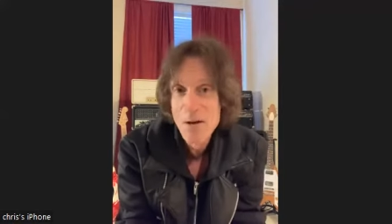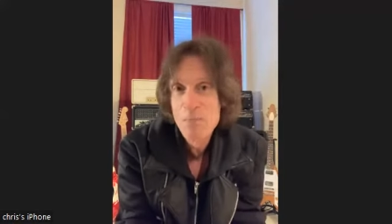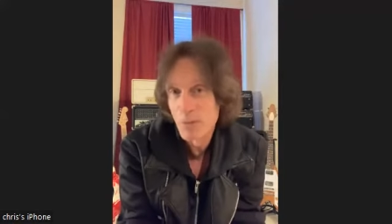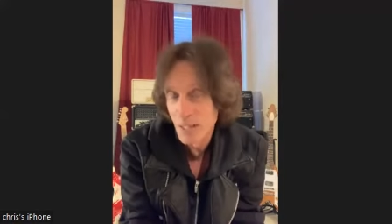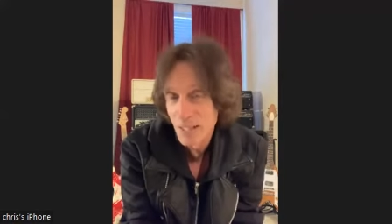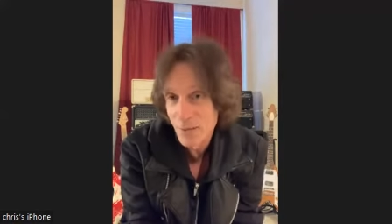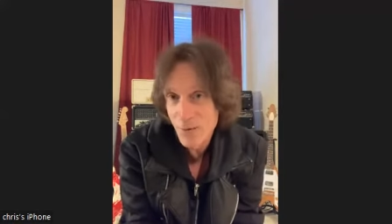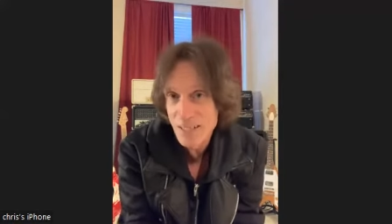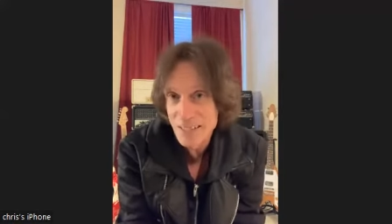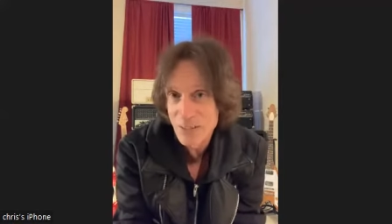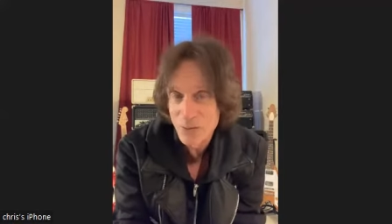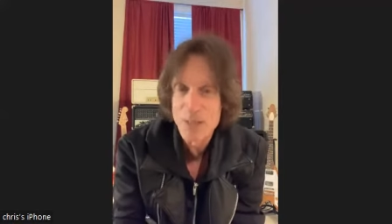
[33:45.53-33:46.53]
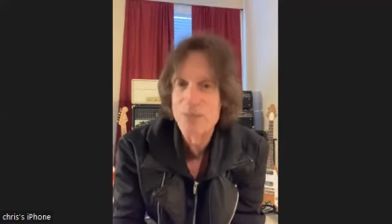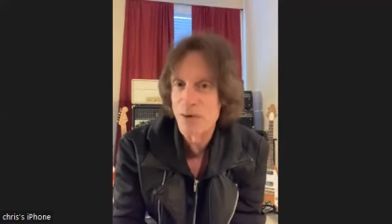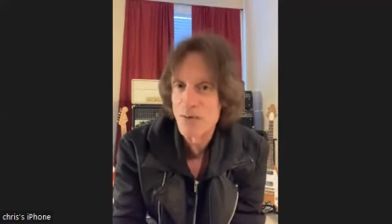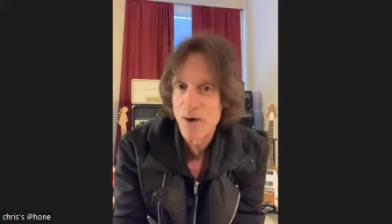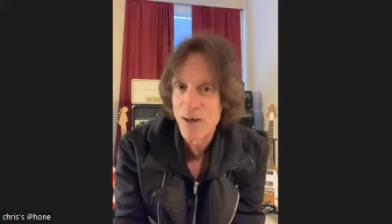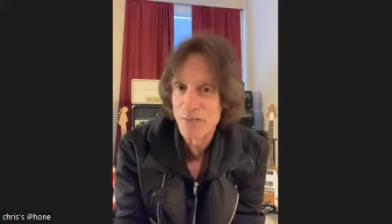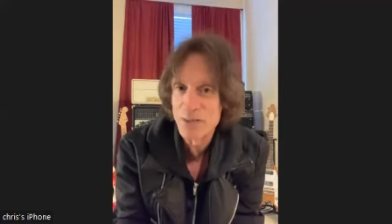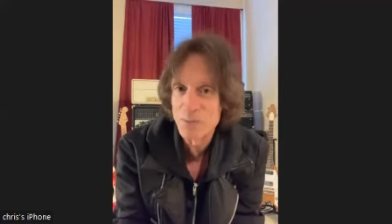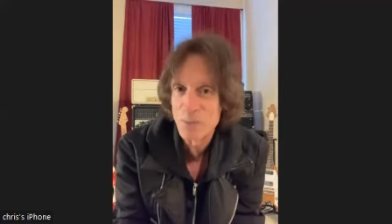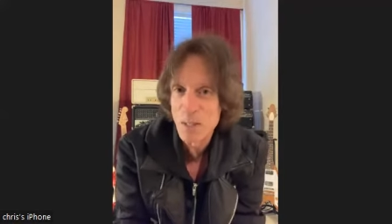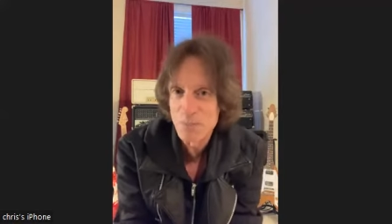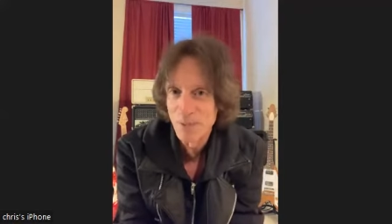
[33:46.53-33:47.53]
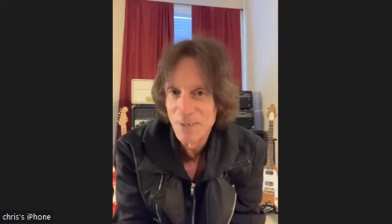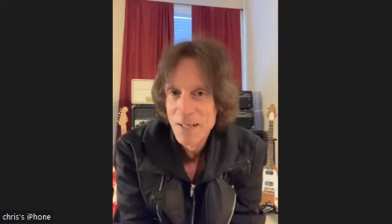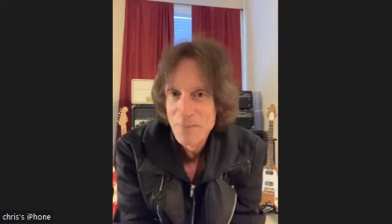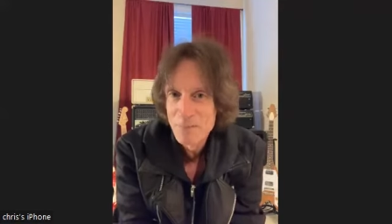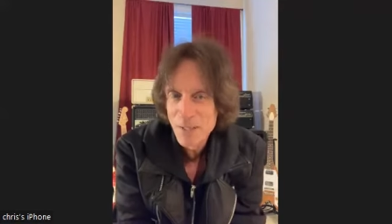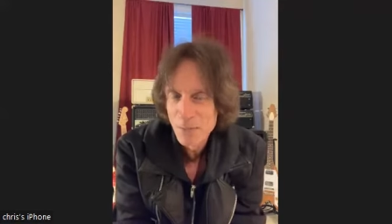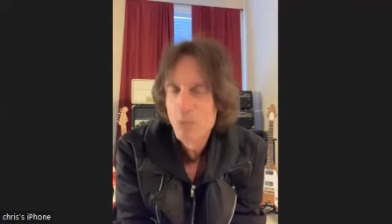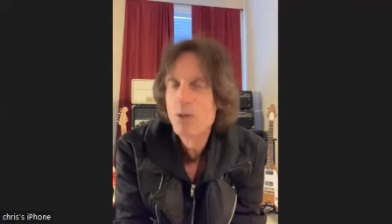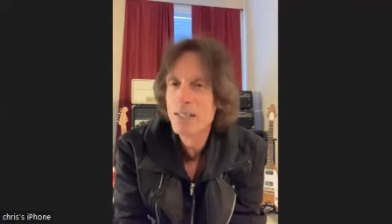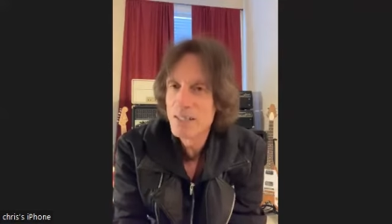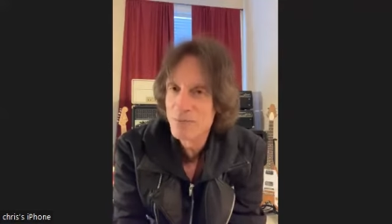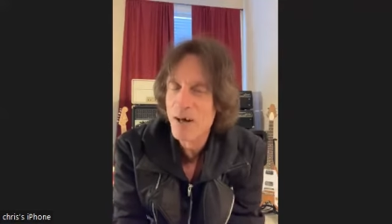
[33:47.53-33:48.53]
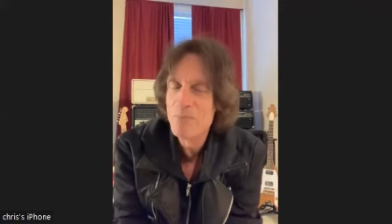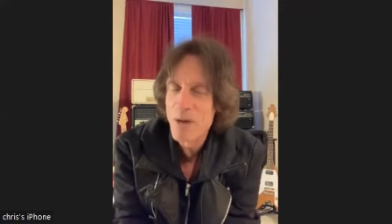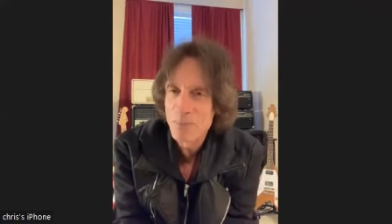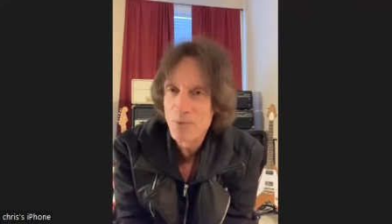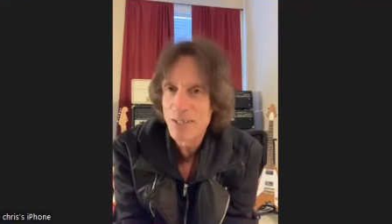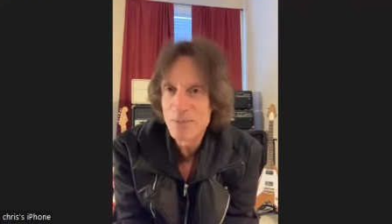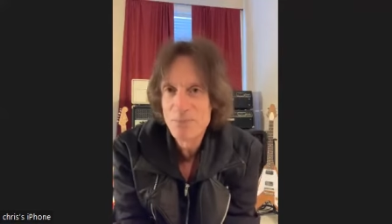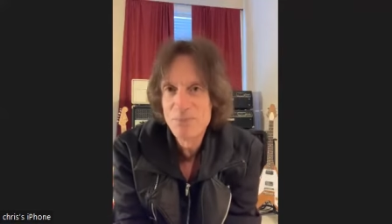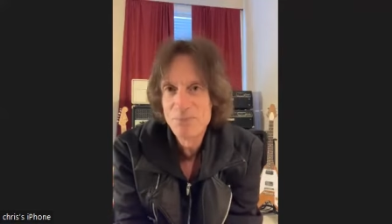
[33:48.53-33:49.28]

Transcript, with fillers: playing Crazy Train in front of all these people. Really fun memory.